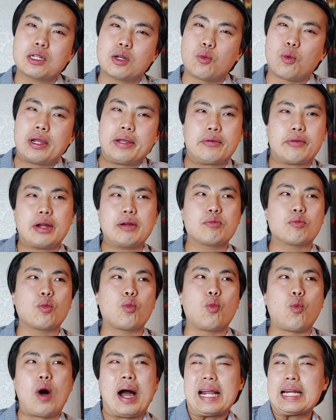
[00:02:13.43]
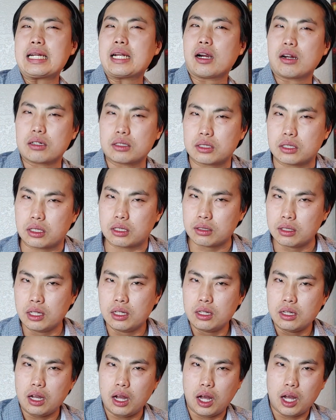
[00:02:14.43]
white grape wine character,
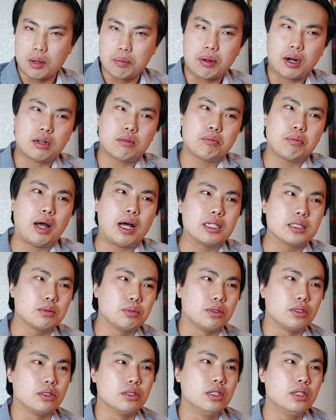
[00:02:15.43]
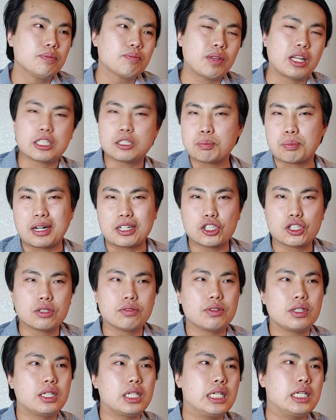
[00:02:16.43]
possible expression of
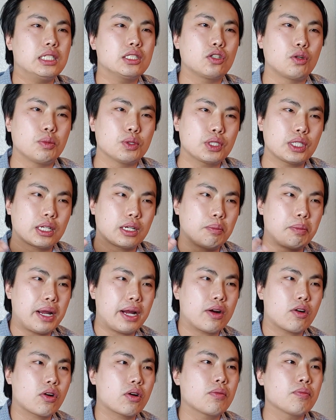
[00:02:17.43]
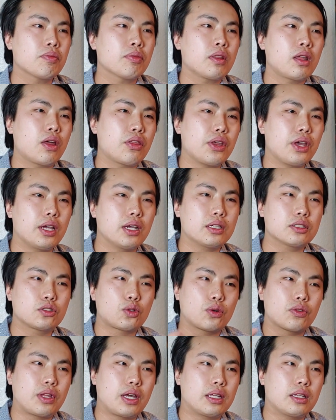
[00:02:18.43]
the yeast, almost like a pear thing,
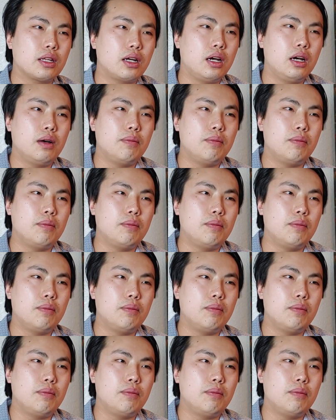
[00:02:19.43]
sort of that